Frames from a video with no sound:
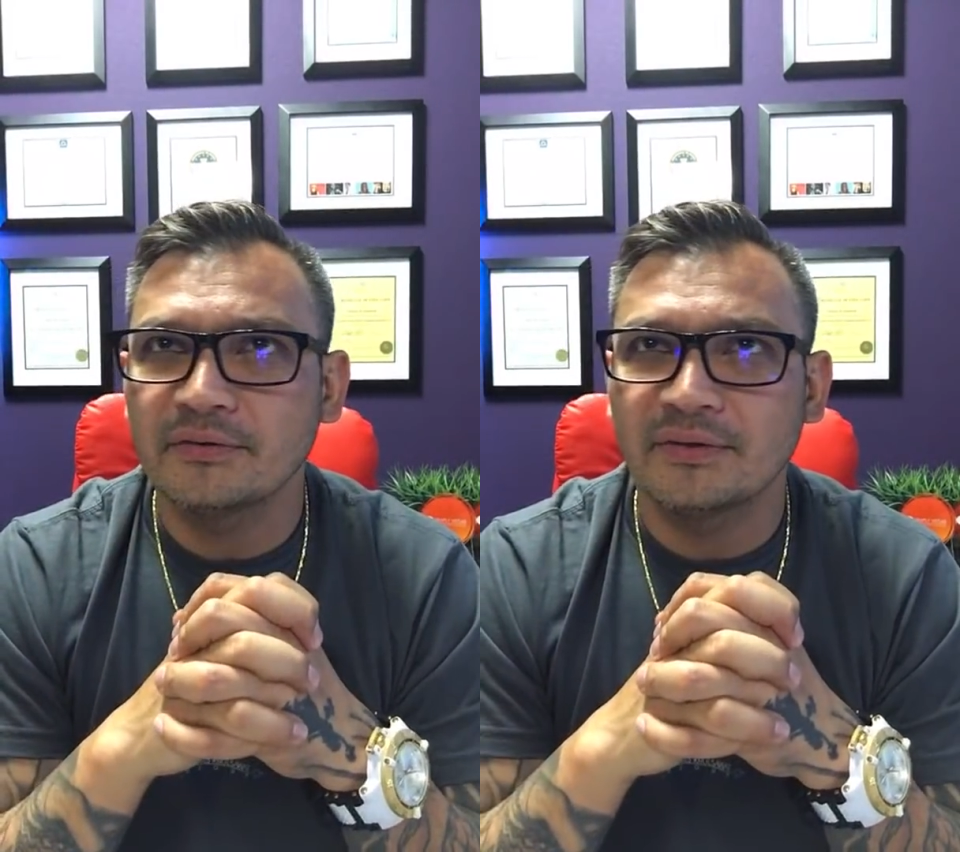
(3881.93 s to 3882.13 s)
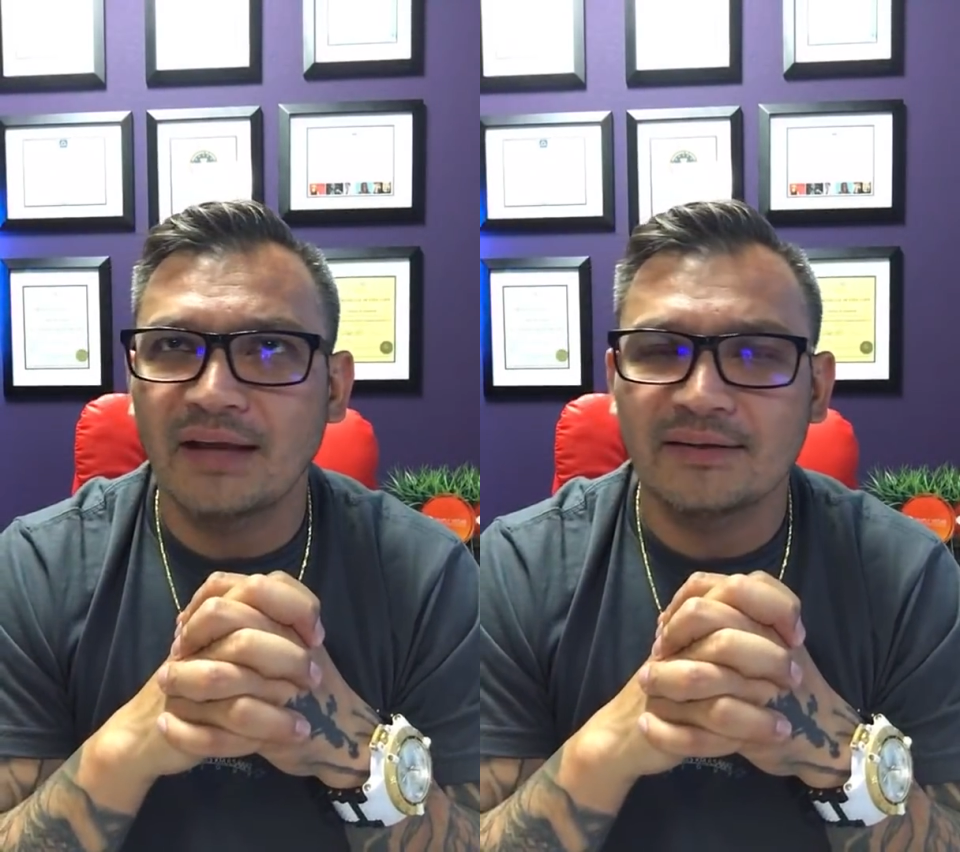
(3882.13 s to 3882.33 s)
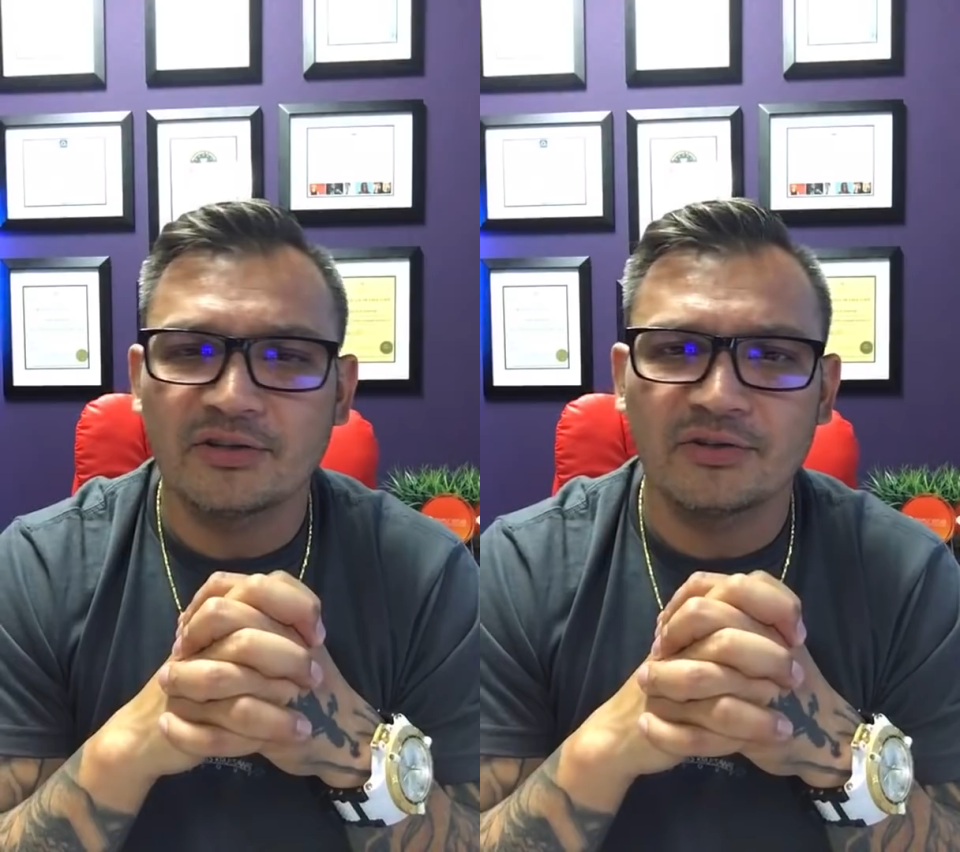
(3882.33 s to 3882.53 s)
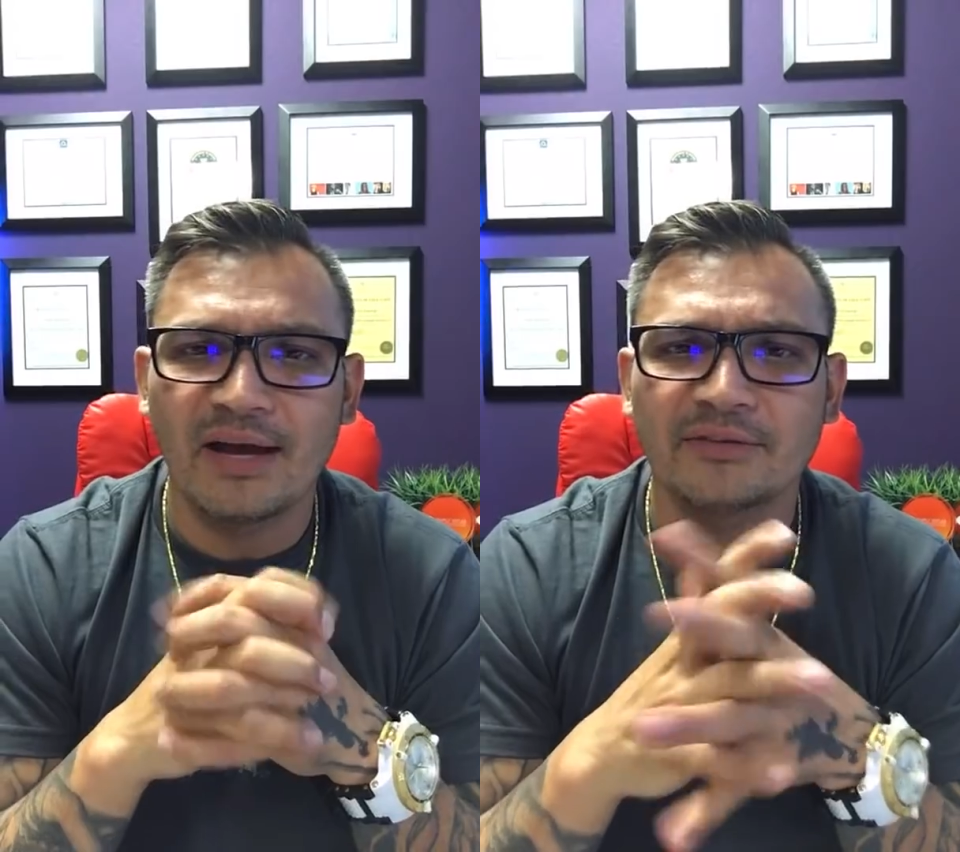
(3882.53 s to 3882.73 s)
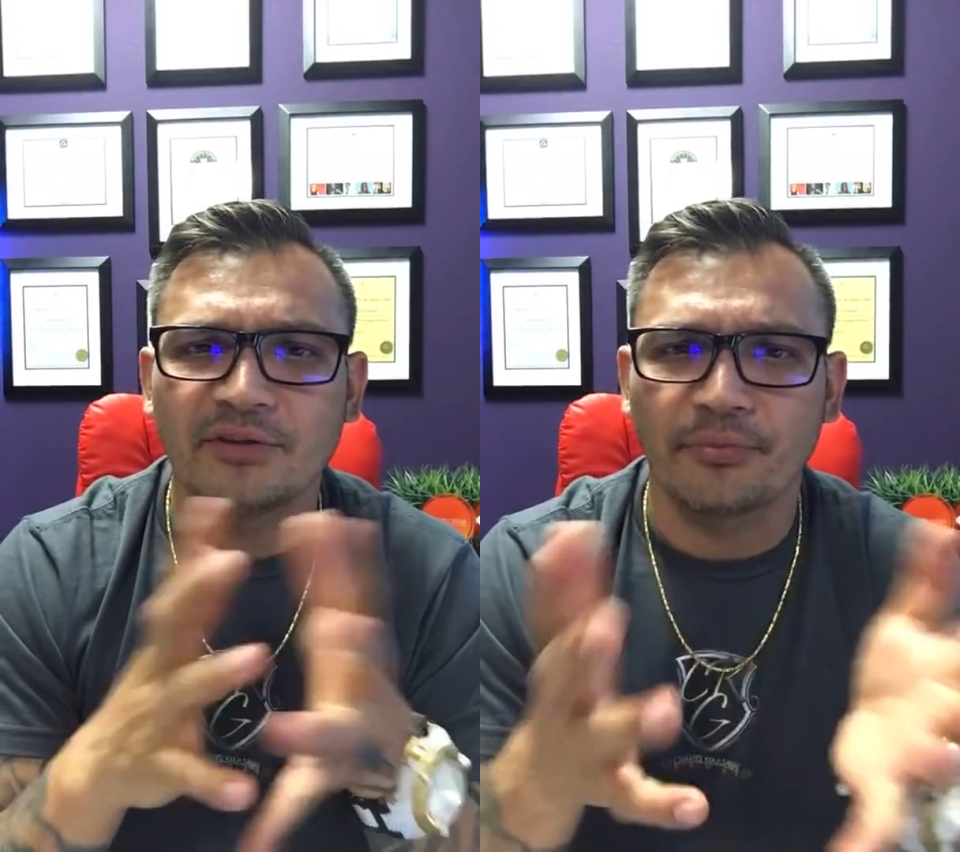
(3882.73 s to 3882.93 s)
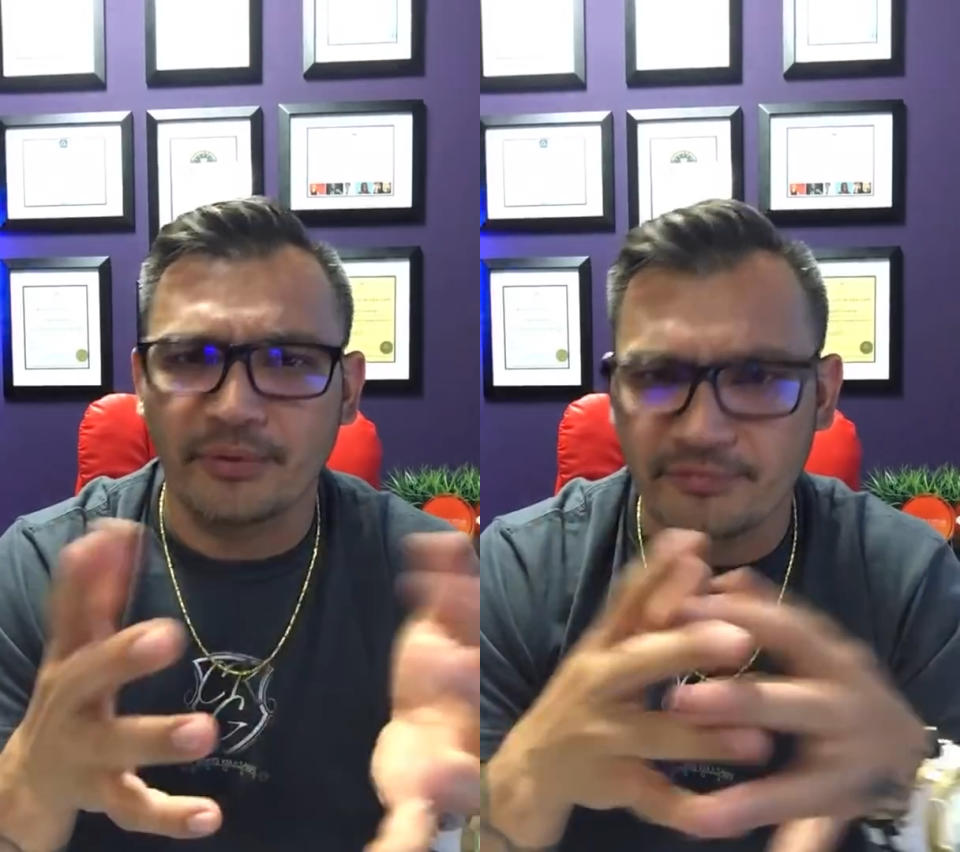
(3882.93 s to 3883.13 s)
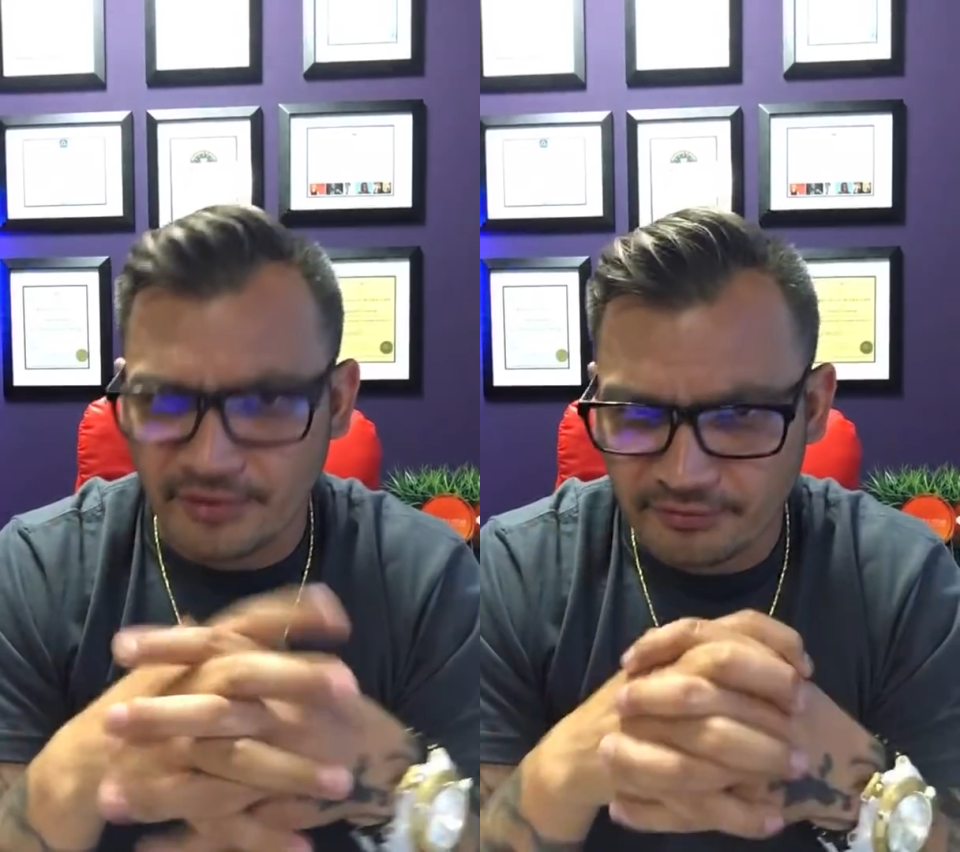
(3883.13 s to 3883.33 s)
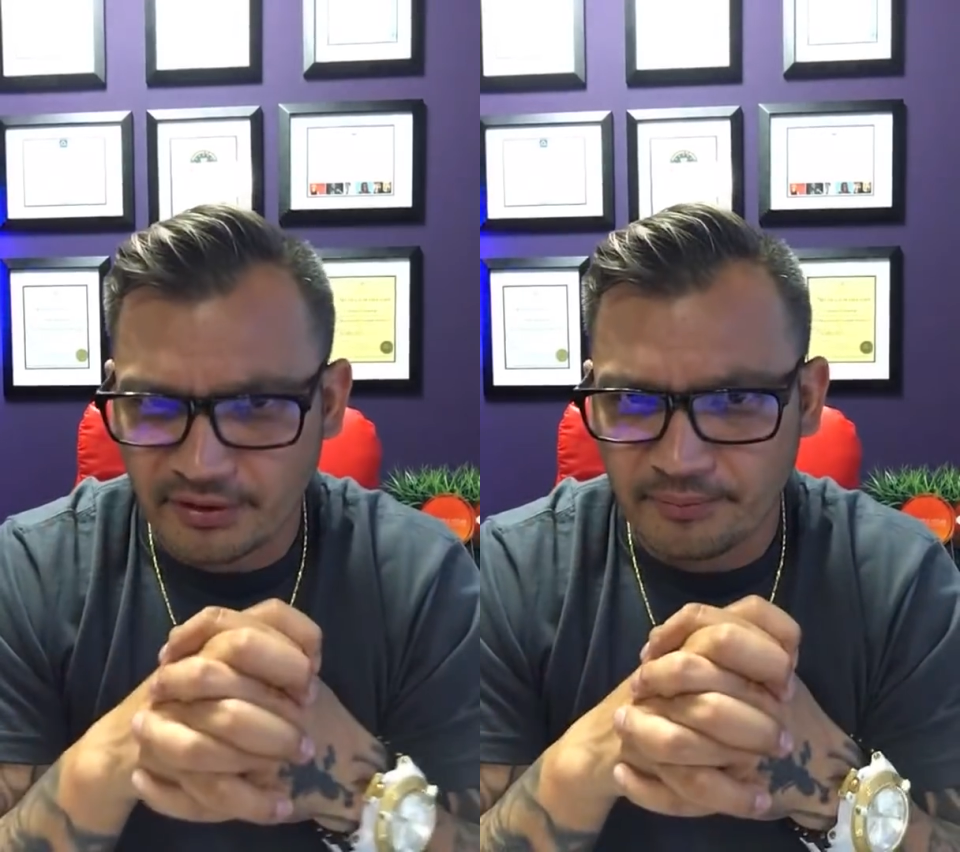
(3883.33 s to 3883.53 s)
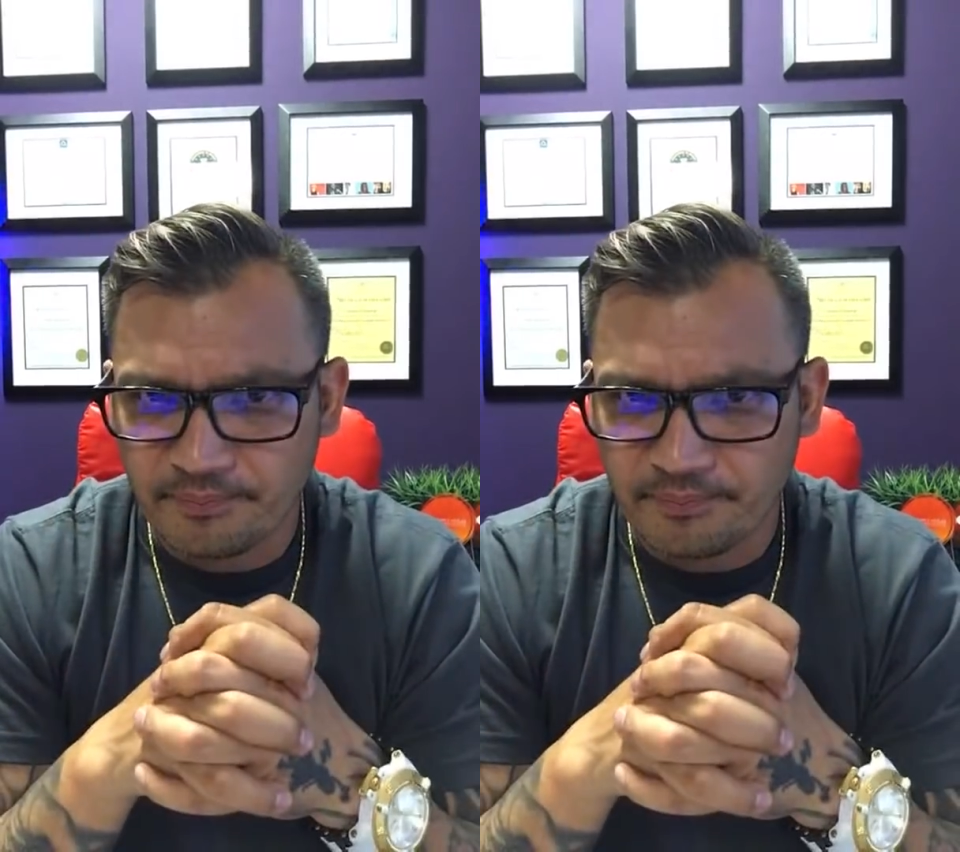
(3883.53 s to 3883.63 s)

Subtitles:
that takes you down to $350.